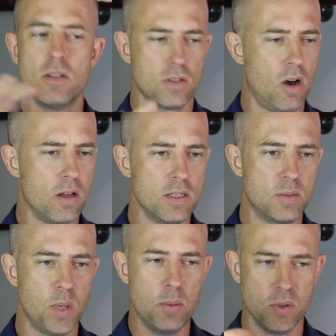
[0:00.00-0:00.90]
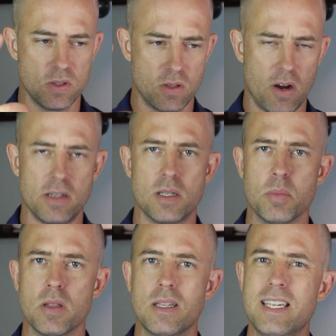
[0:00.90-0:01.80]
it's all these people starting to
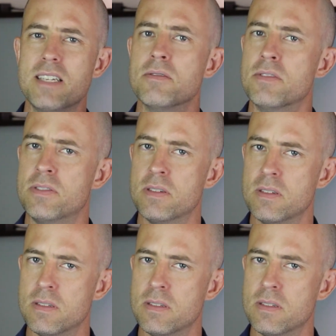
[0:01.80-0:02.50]
believe